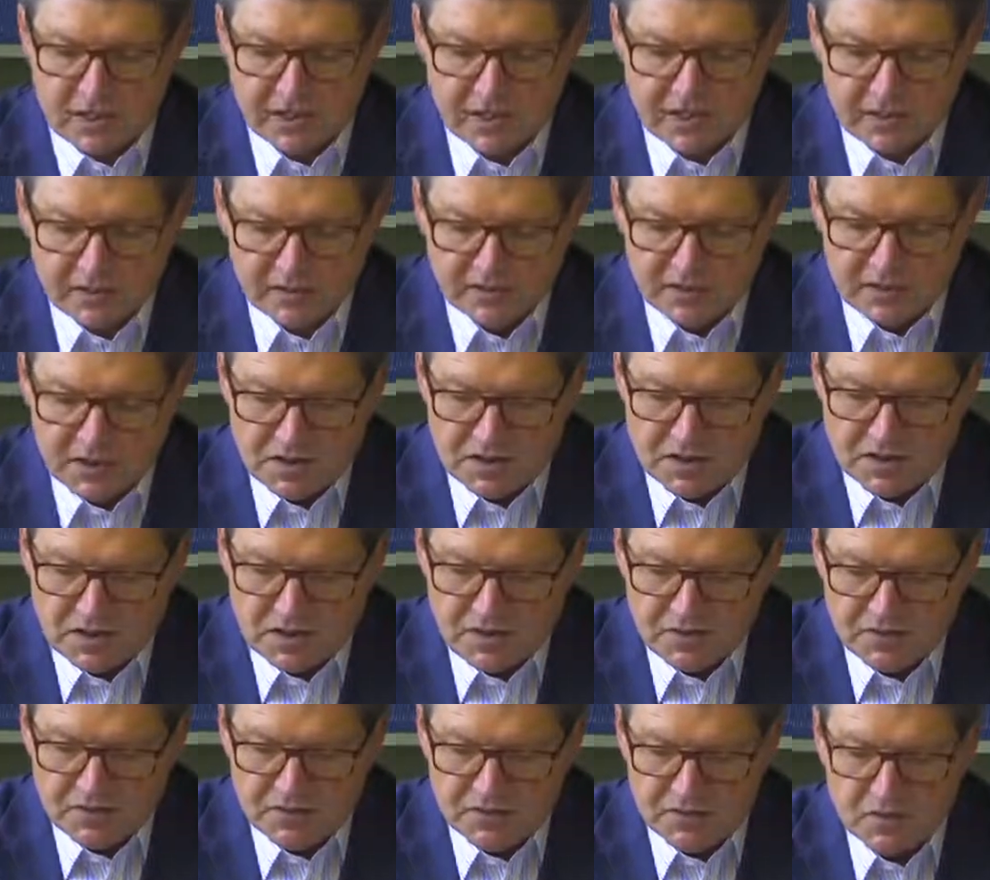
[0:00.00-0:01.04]

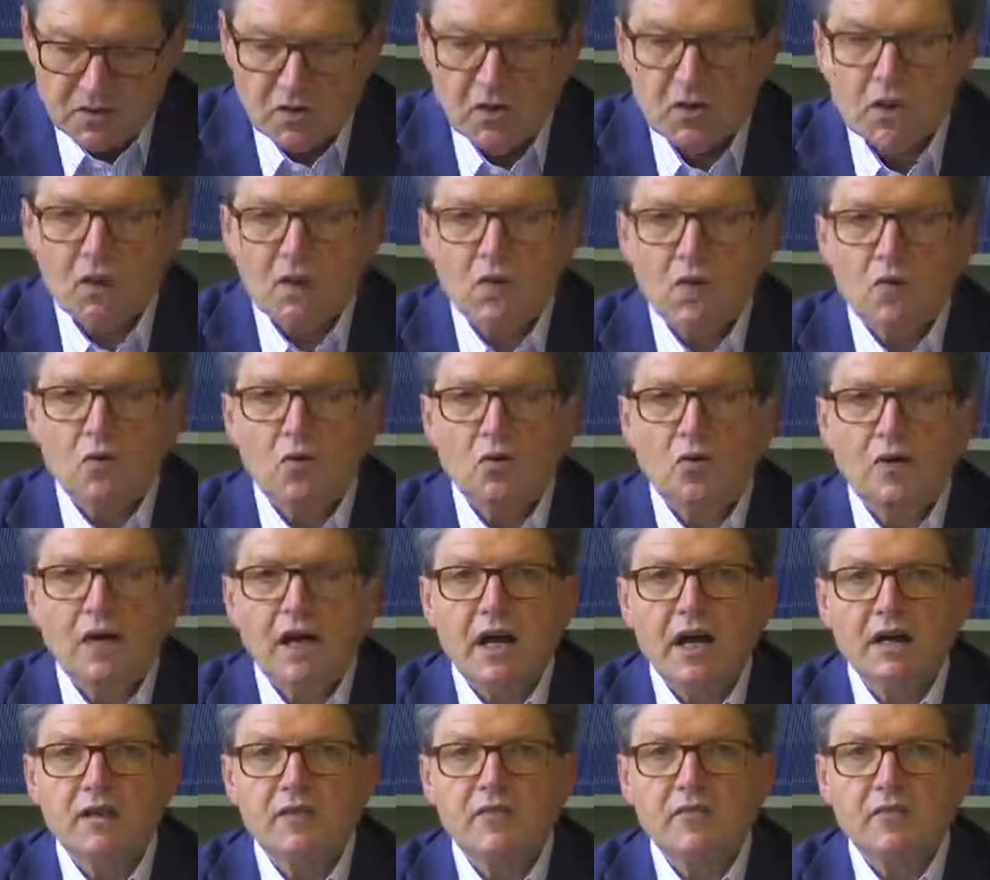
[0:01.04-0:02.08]
still such a thing as
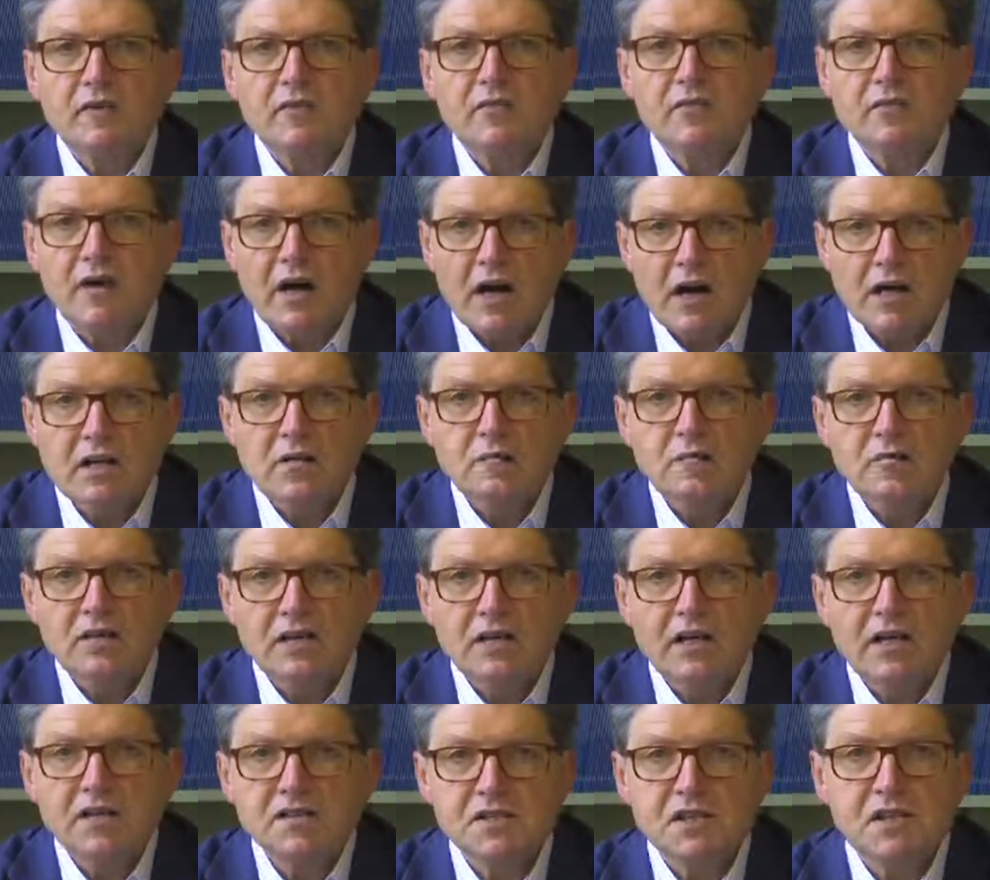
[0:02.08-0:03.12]
aesthetics. So
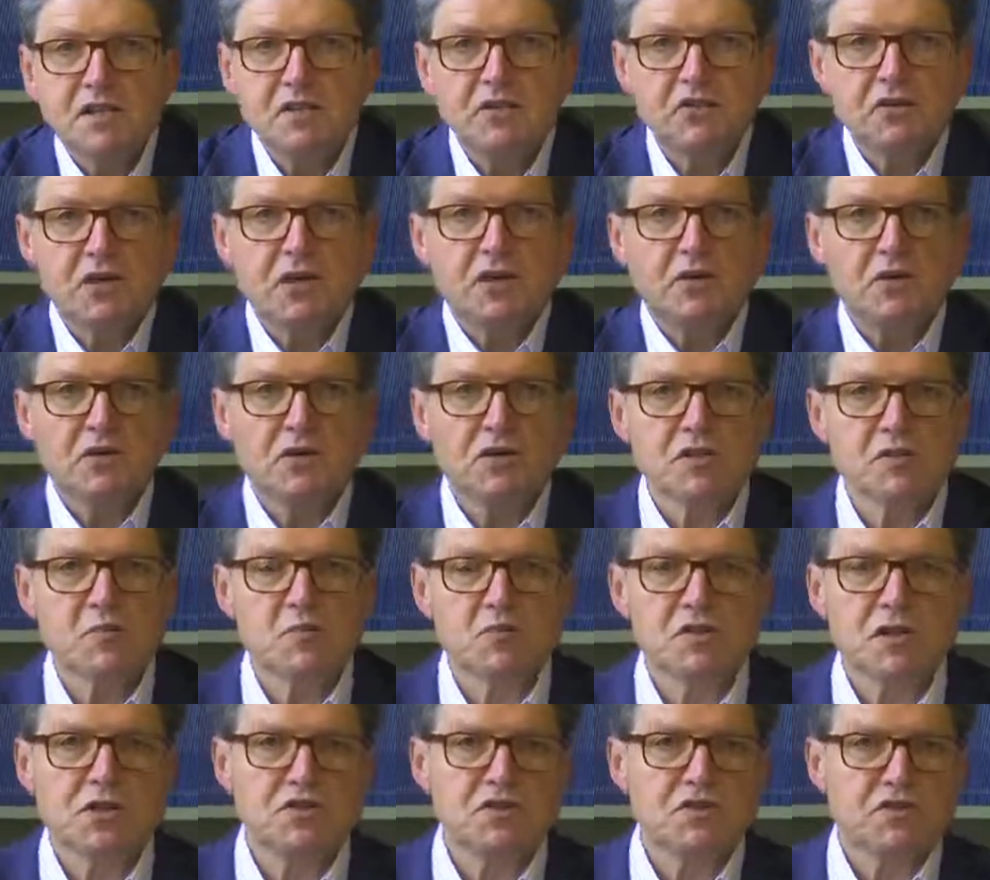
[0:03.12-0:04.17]
he, if you
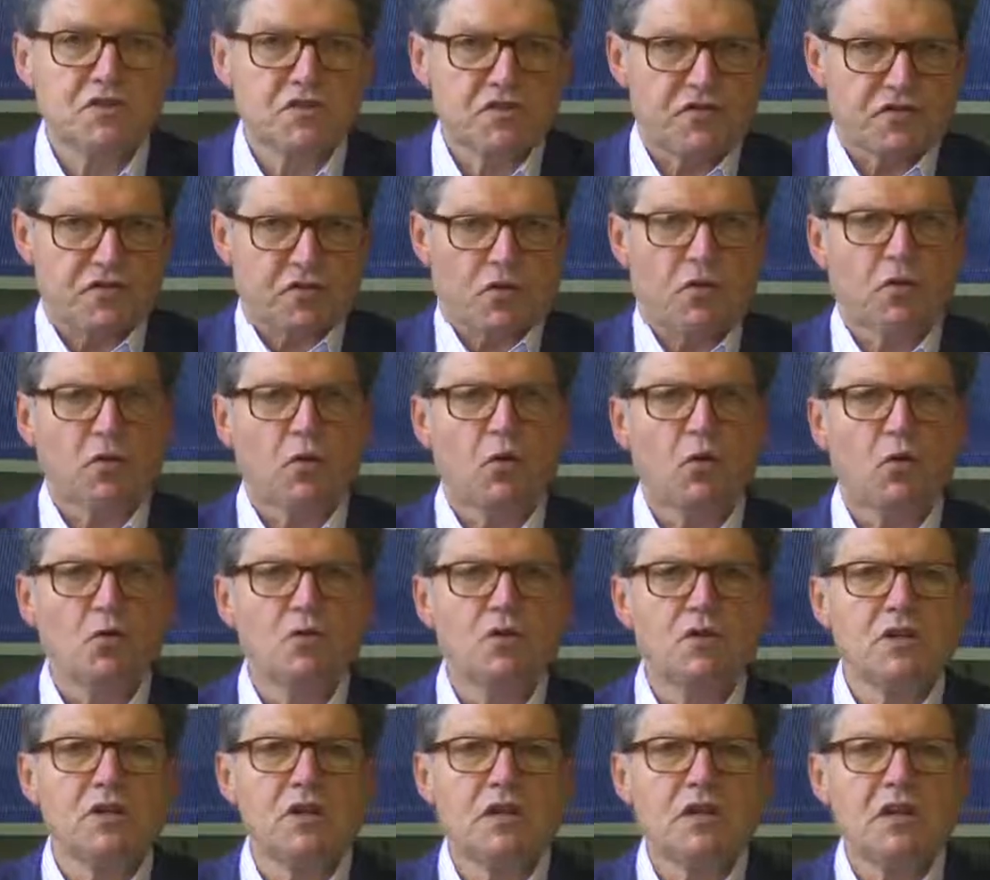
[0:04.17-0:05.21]
like, took what Rilke
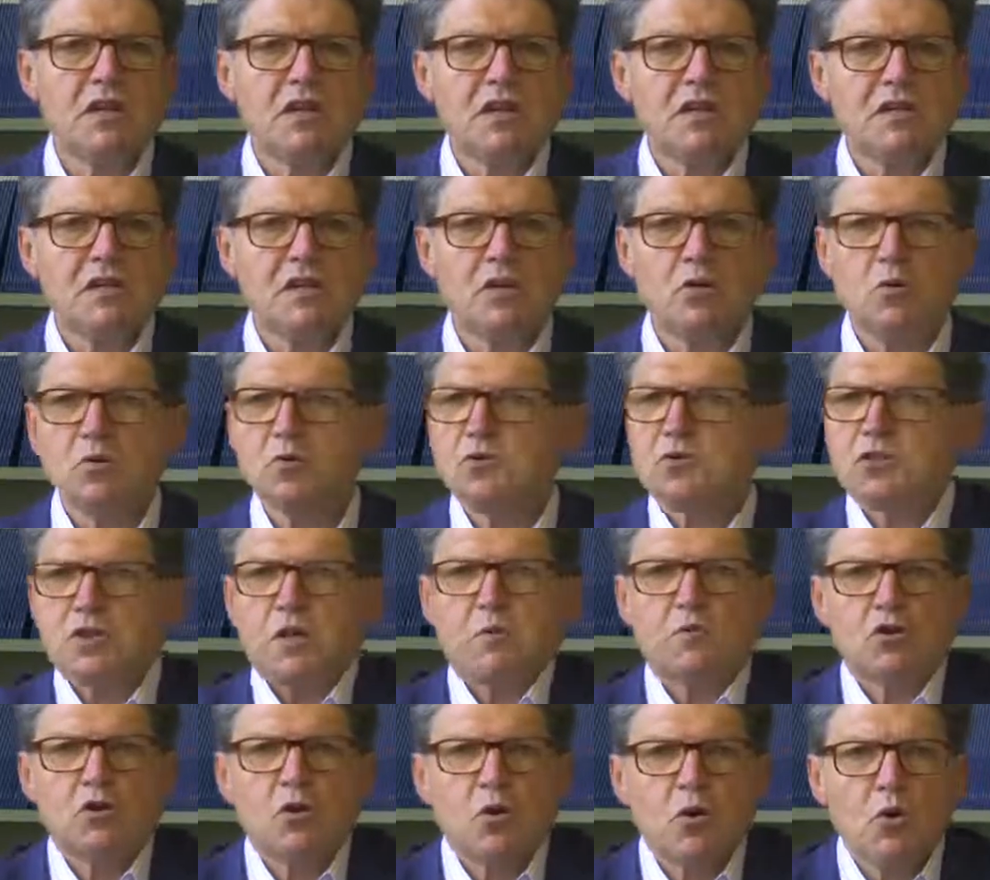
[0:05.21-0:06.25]
has said
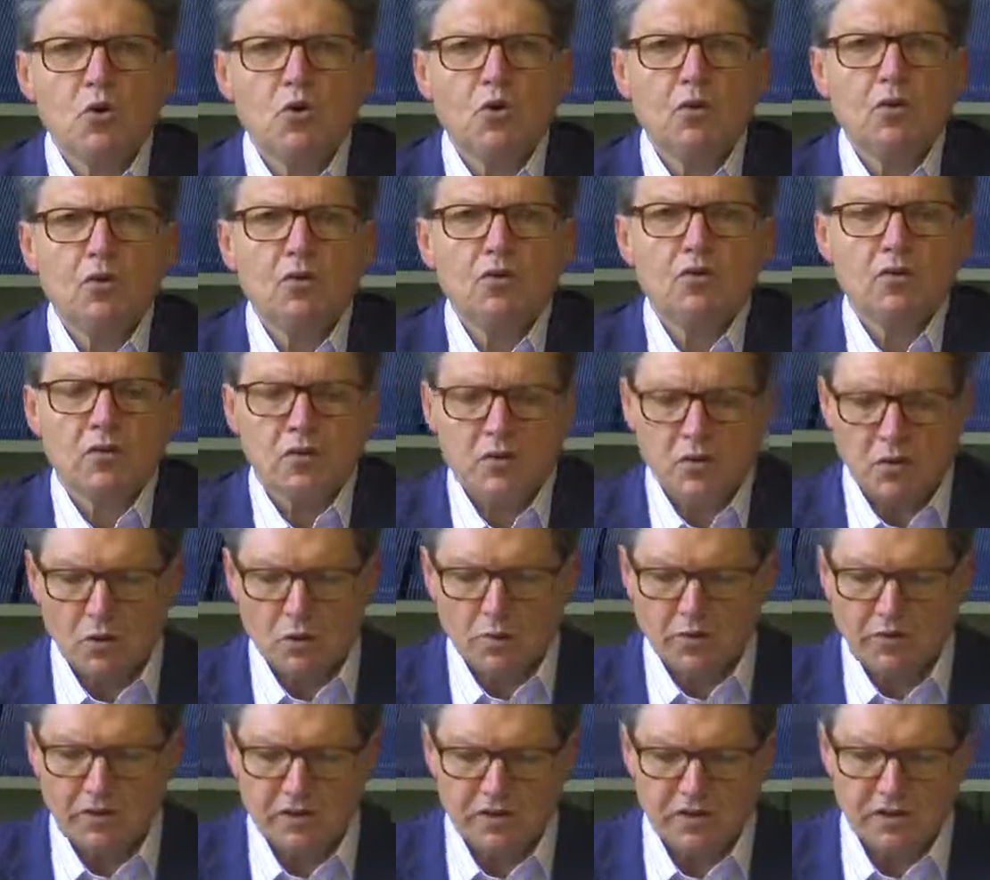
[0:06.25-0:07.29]
and
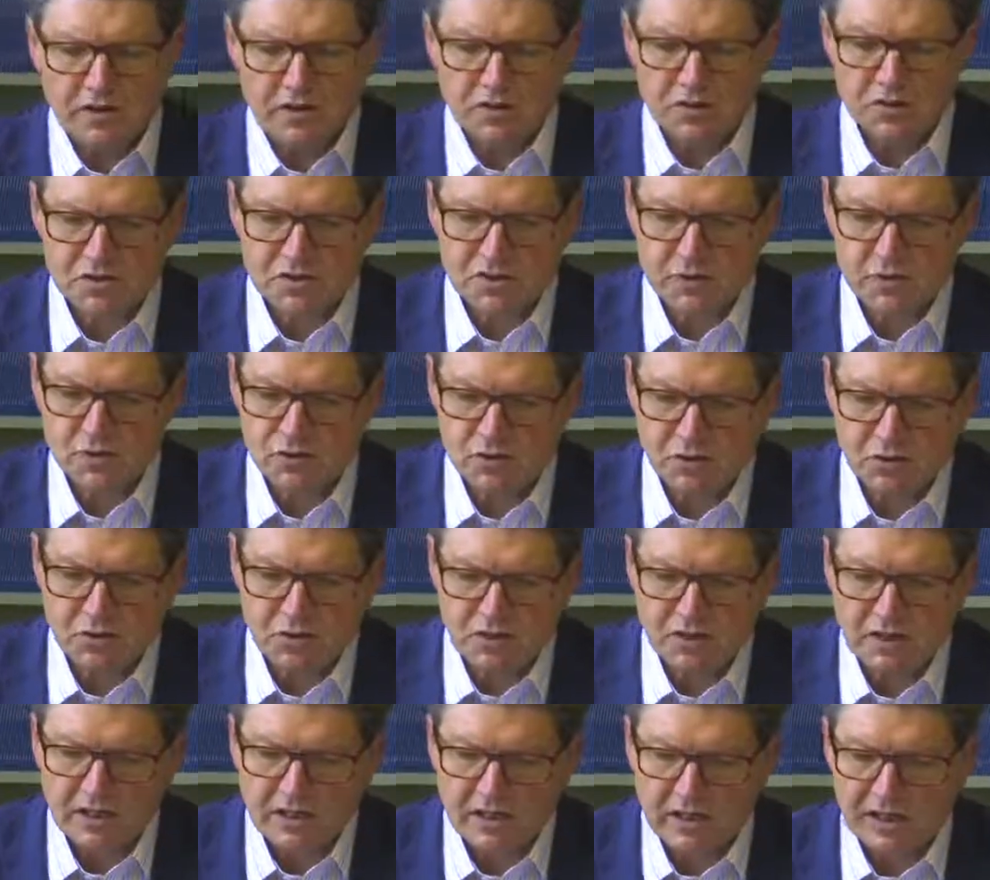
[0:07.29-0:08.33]
worked on that
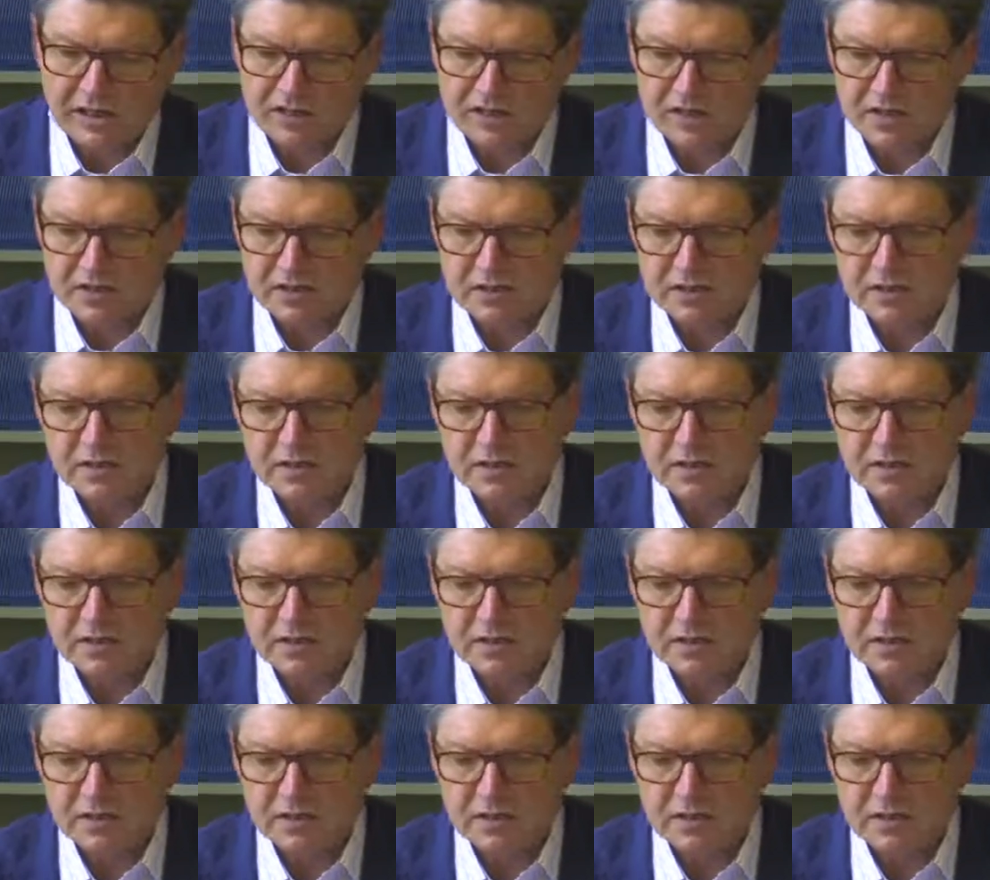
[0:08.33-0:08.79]
idea.